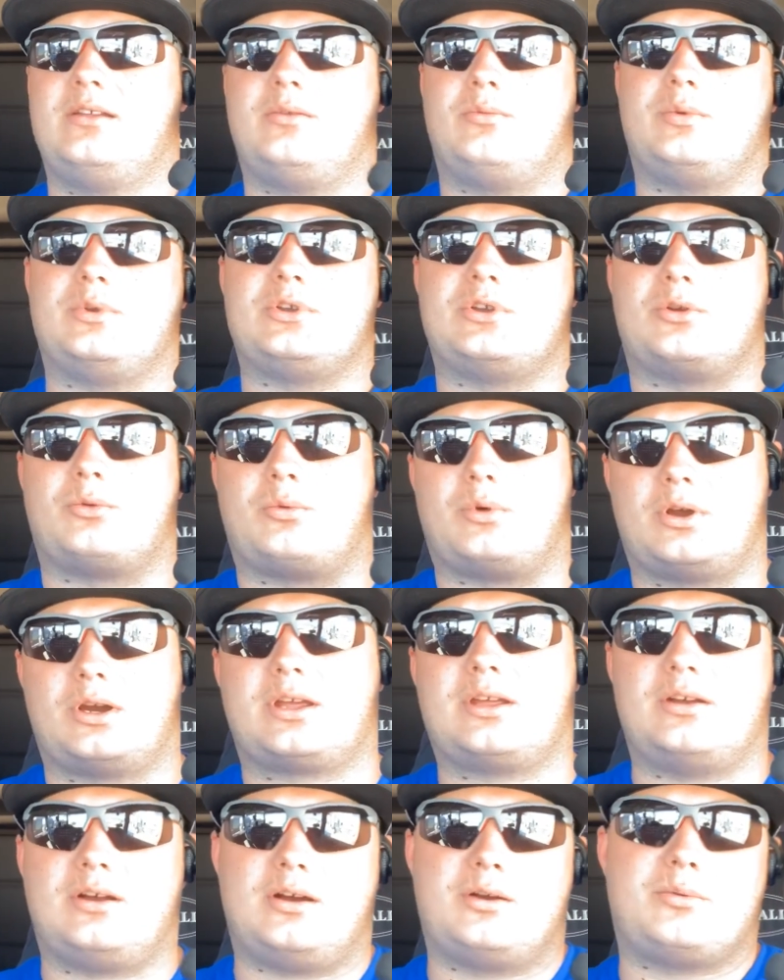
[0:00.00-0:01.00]
When you're
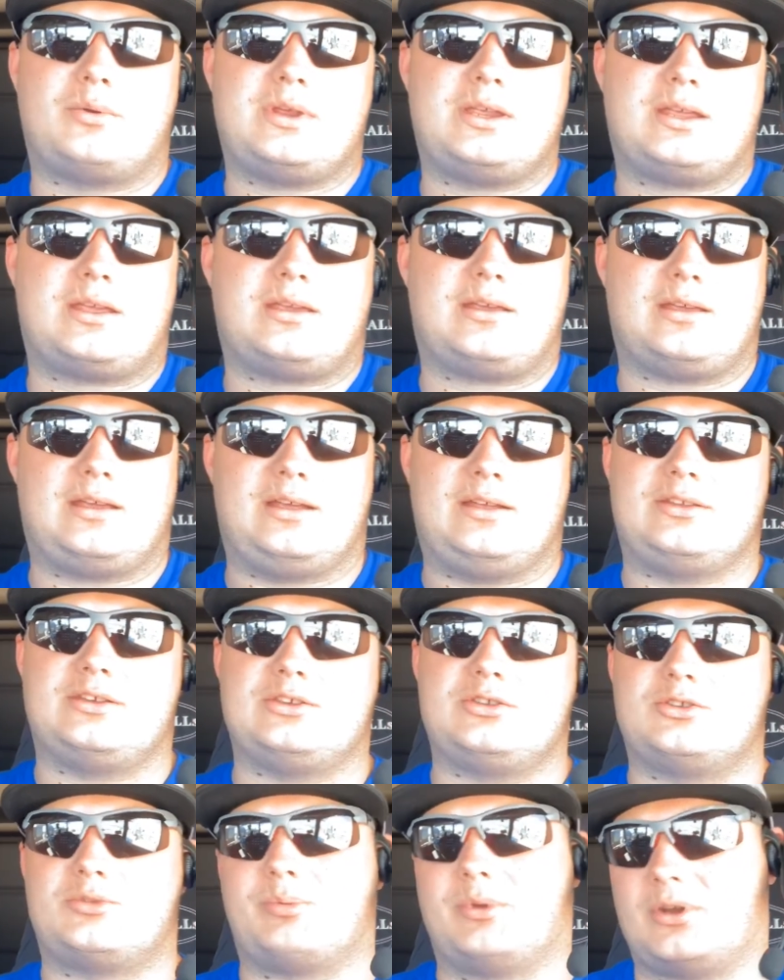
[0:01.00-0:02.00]
working all week and then
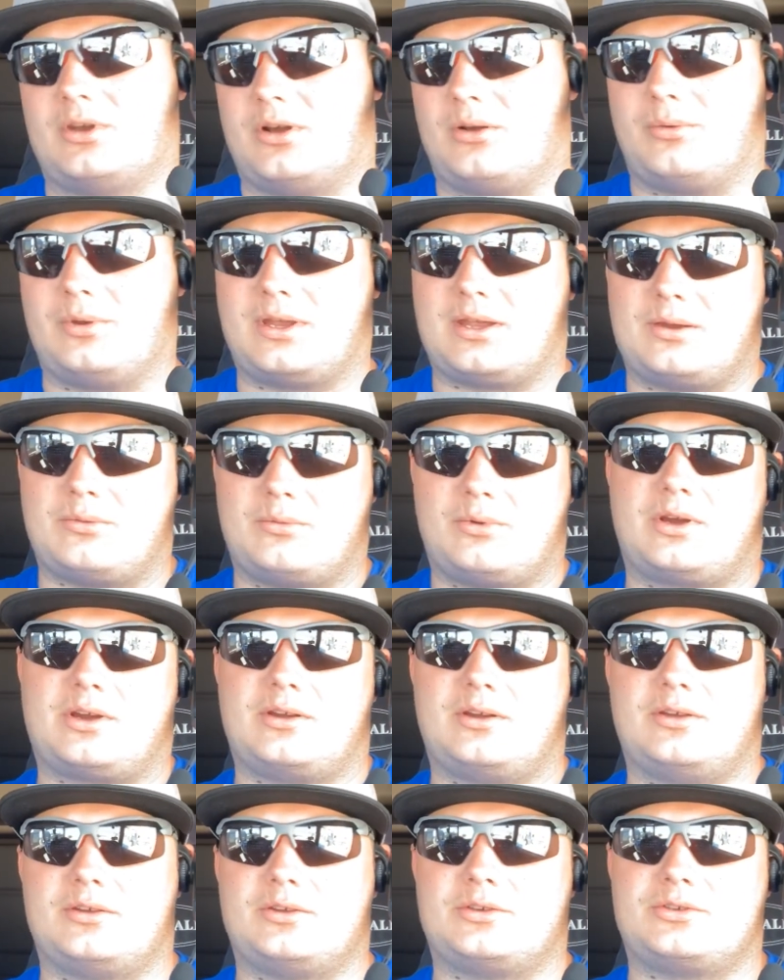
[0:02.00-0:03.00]
you spend all weekend
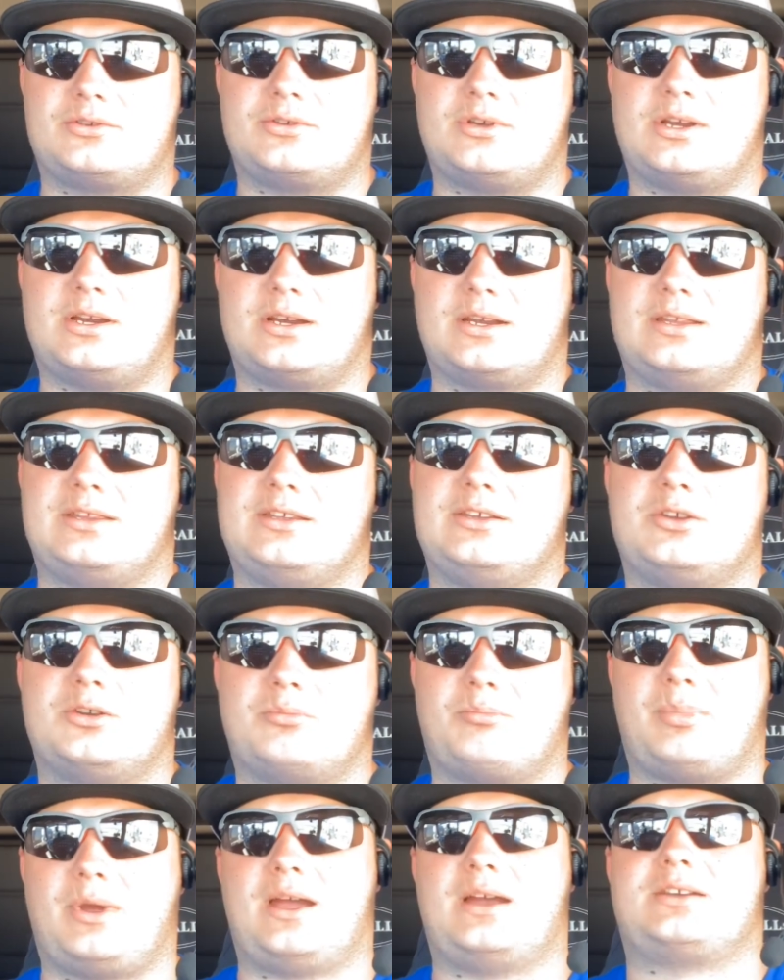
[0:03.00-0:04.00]
working on your truck and then you're
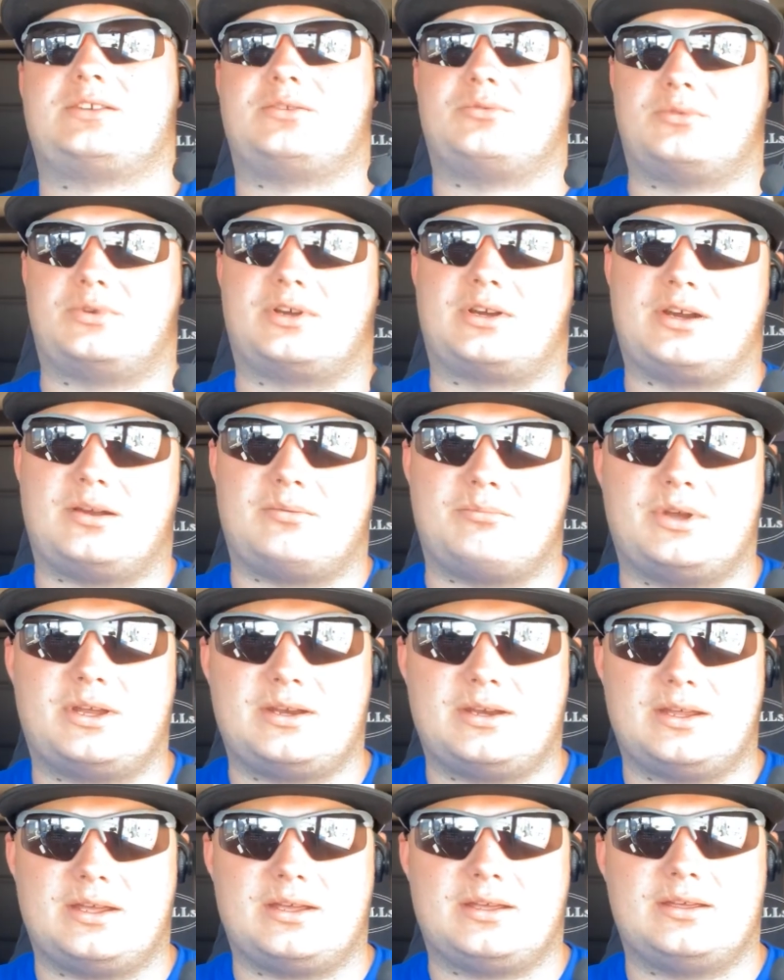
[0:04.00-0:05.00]
back to work on
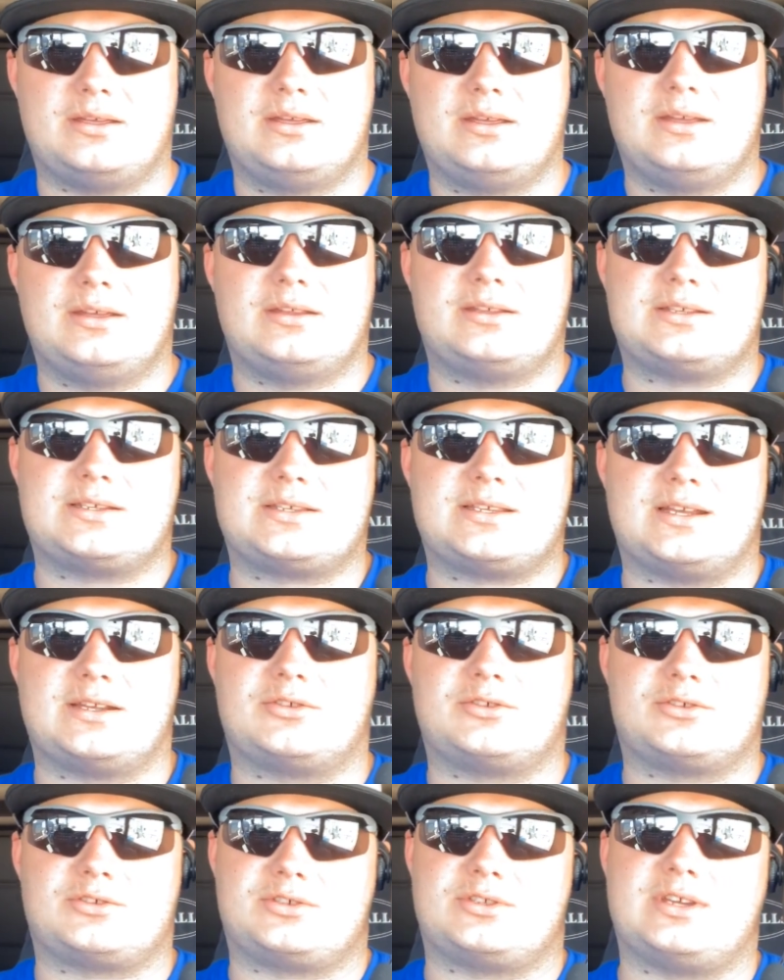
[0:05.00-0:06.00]
Monday, it's like
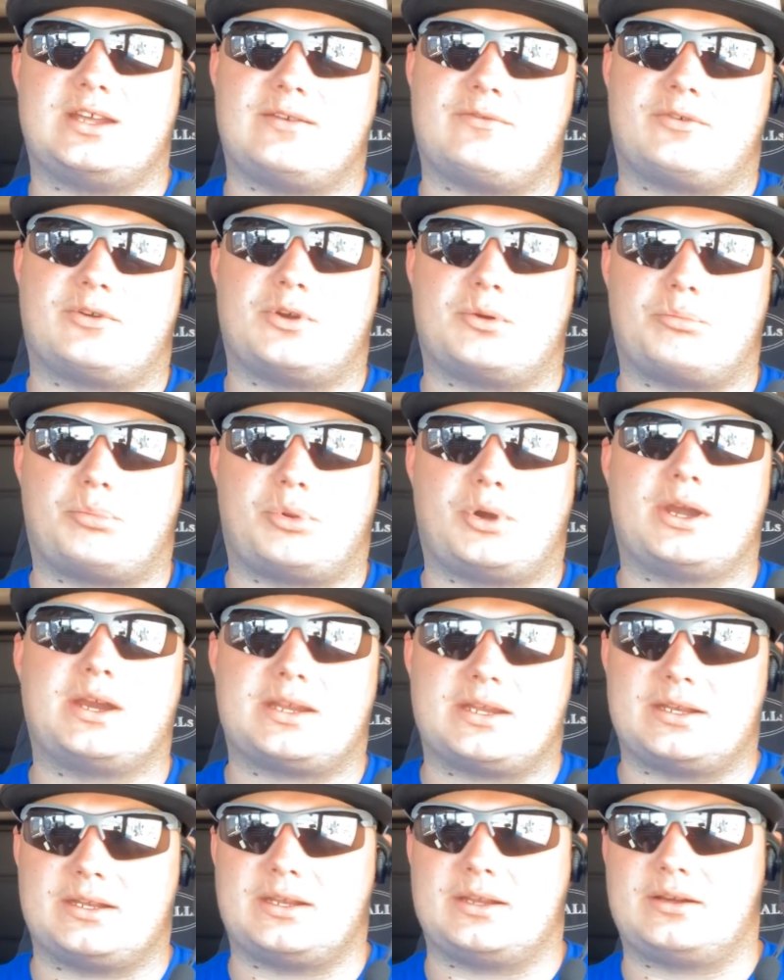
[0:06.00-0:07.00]
there's never a
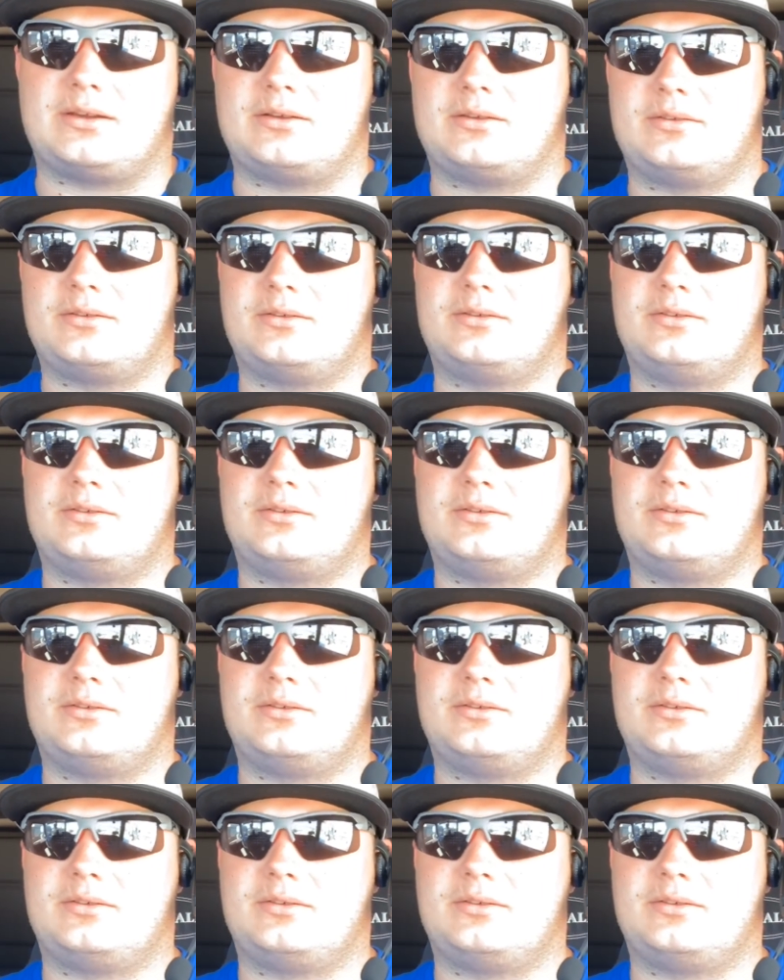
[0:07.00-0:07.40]
break in there.